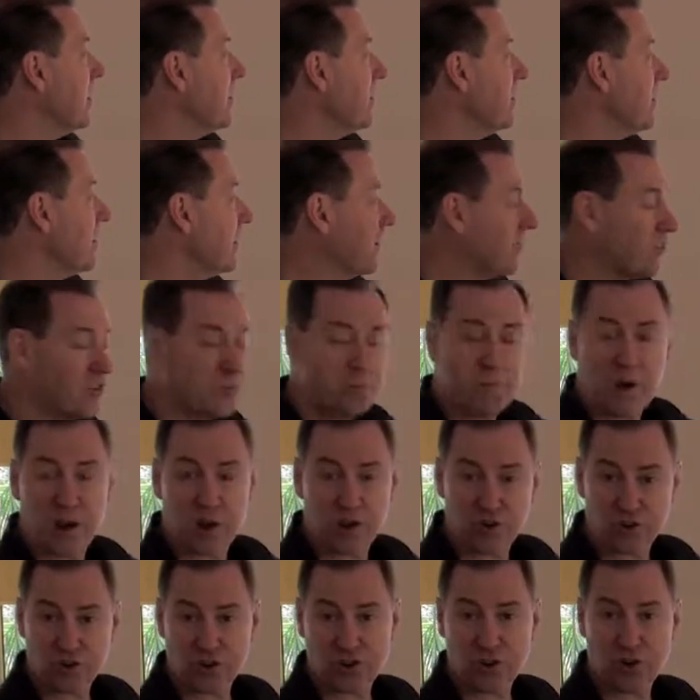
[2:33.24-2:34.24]
the
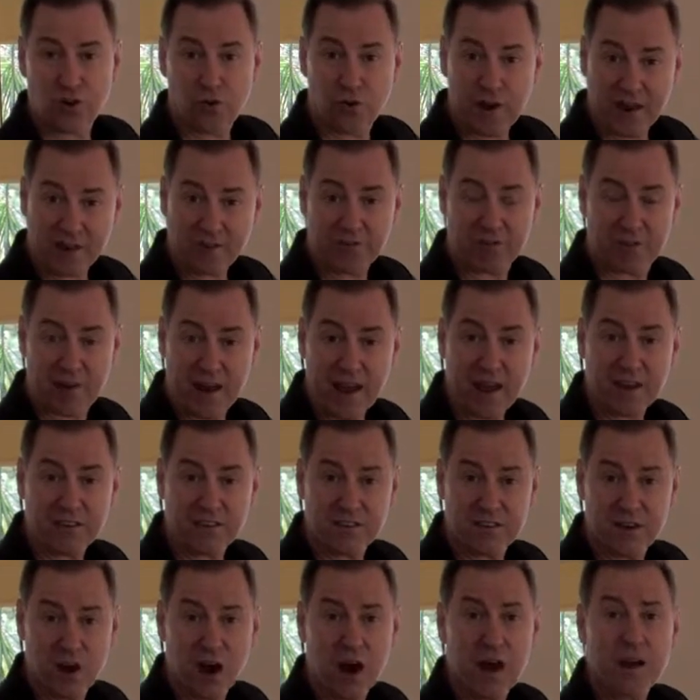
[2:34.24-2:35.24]
exposure correct for
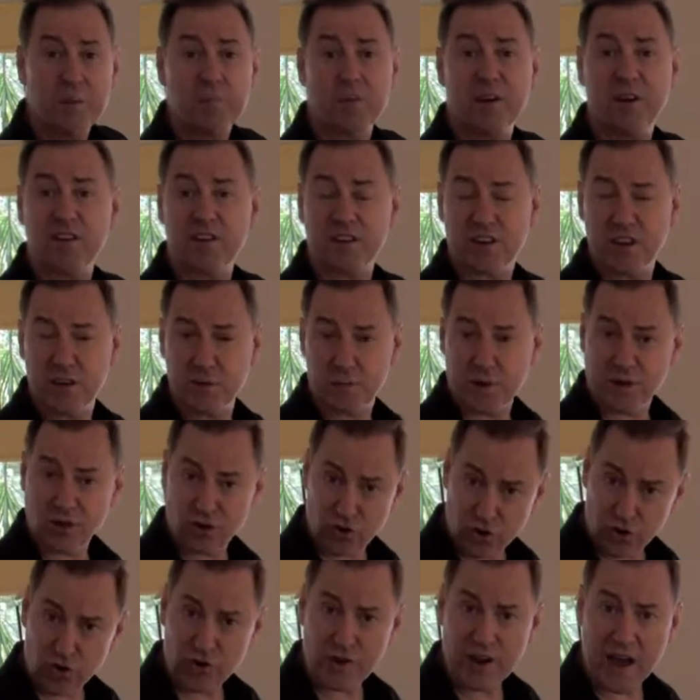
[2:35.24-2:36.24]
outside, but it's going to be
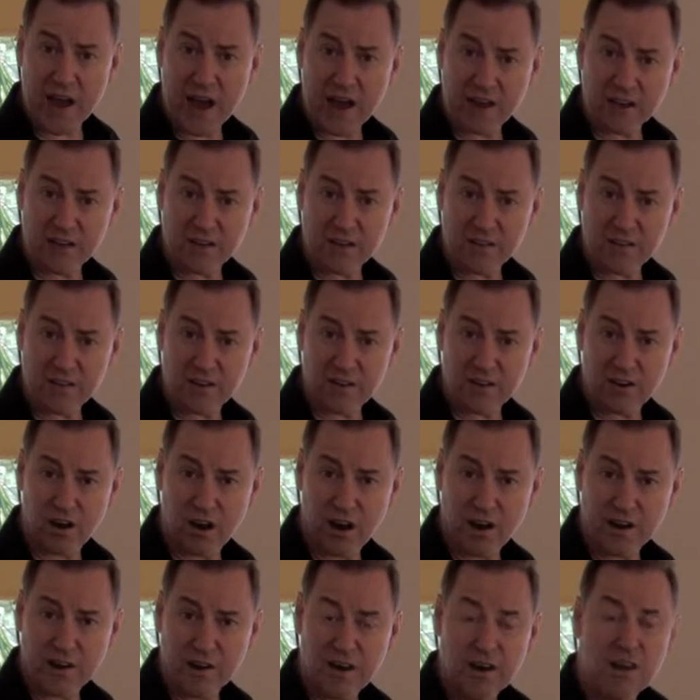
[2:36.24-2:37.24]
too dark
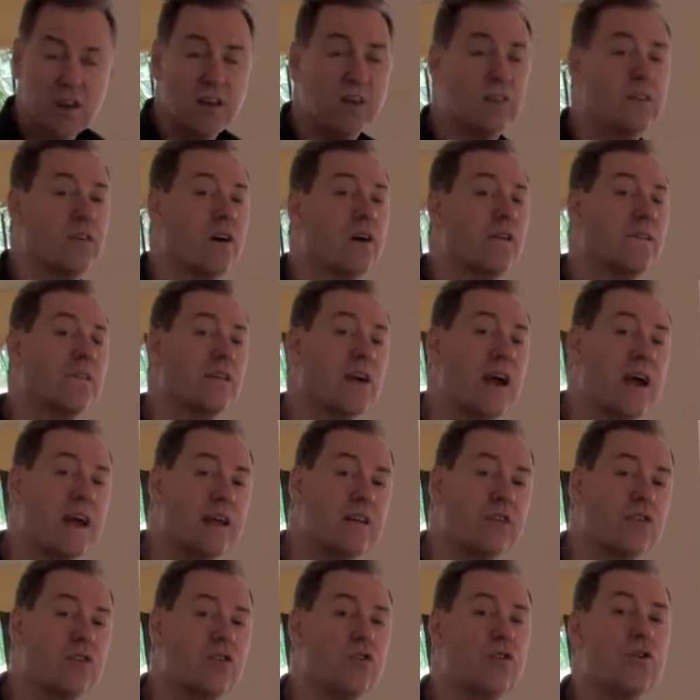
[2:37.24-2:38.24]
inside. So I'm going
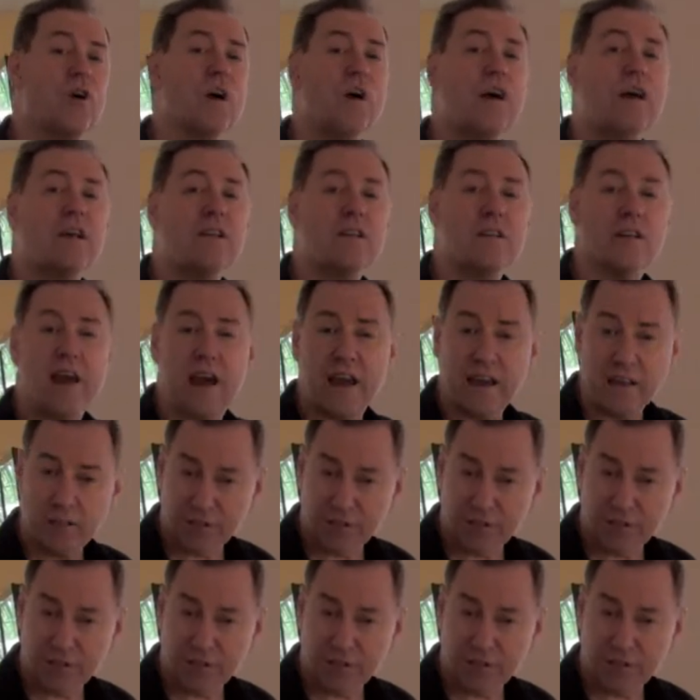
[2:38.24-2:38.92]
to take